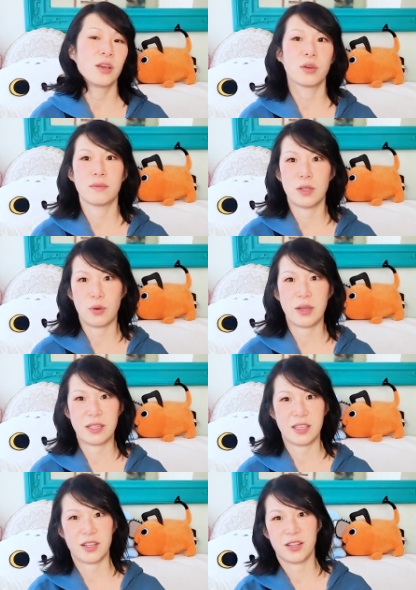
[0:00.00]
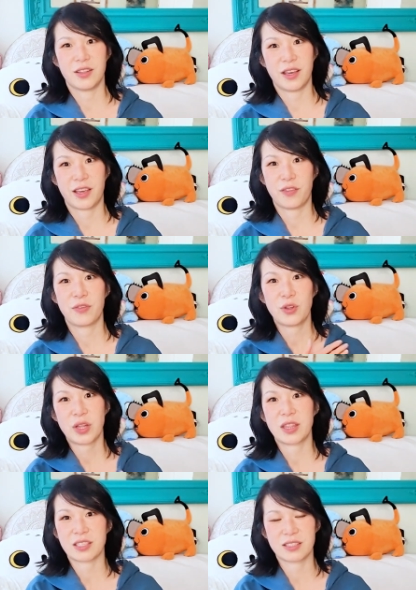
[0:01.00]
You have no idea. Like, I feel
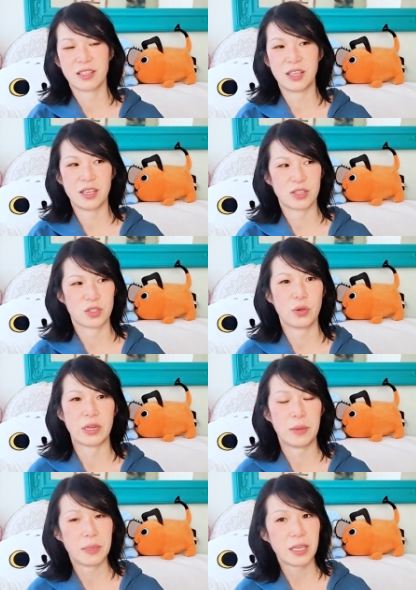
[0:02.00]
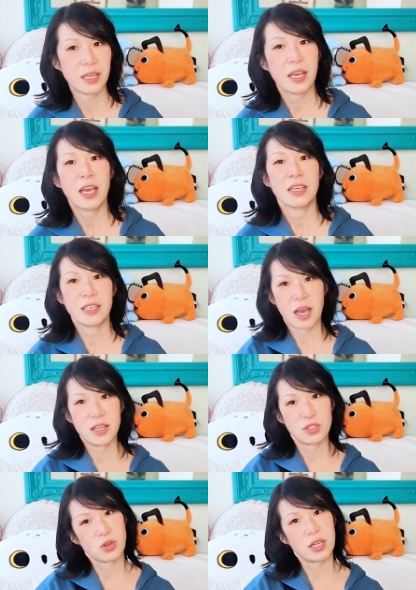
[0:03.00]
like the sling is so inhibiting. Yeah,
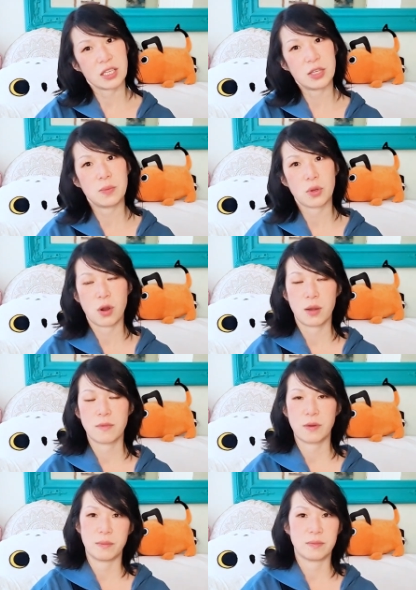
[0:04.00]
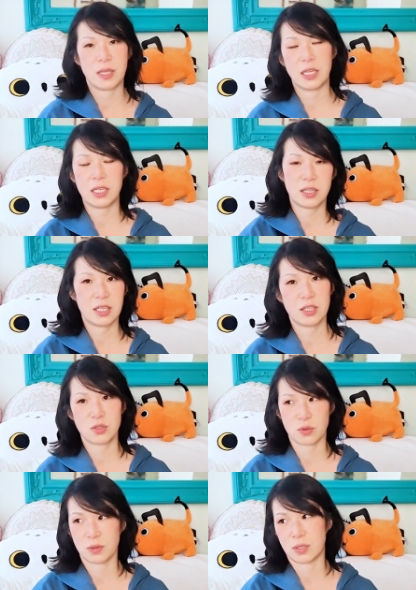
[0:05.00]
it's trying to keep your arm from hitting
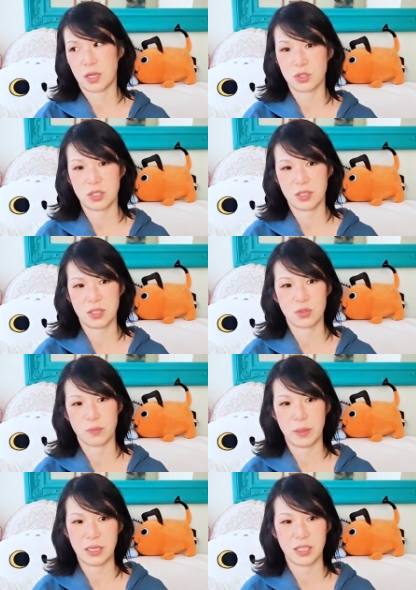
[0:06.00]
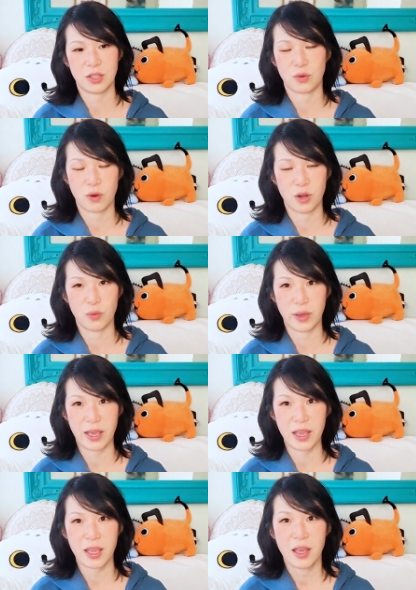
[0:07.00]
things or touching things or bending in the wrong
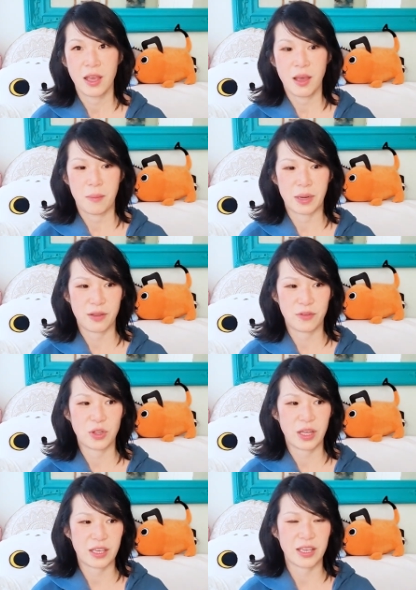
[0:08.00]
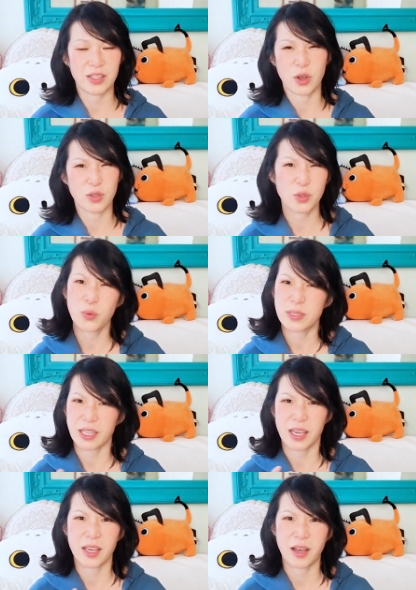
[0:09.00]
way. But I feel like it also was
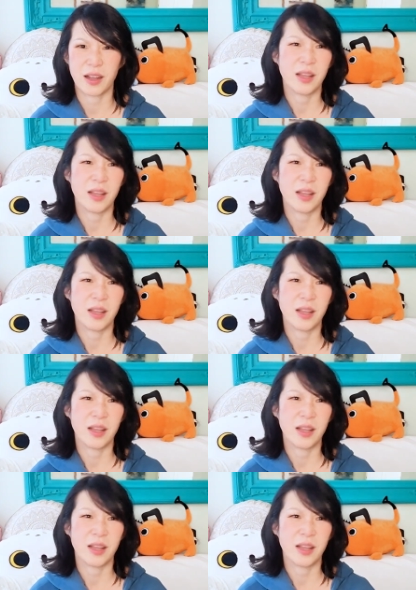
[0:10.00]
like